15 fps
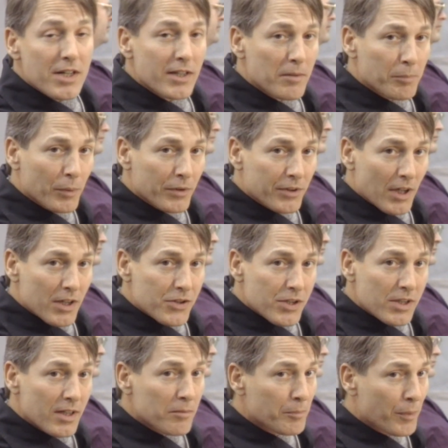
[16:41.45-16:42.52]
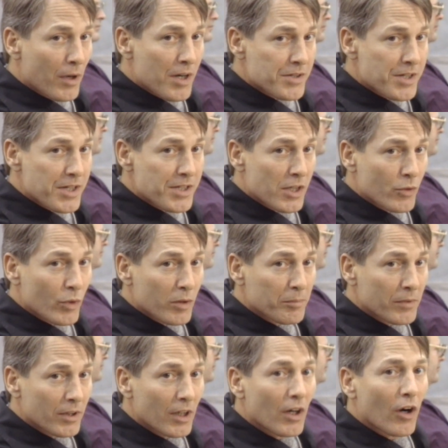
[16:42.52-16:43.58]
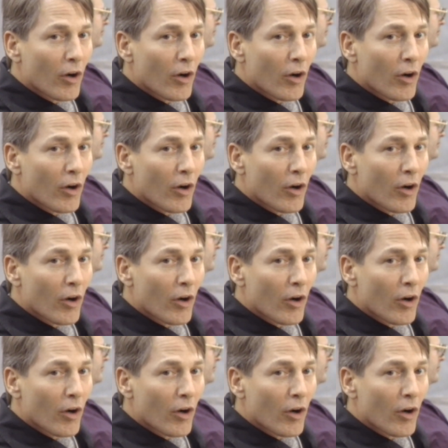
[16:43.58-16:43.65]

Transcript: that production and process equipment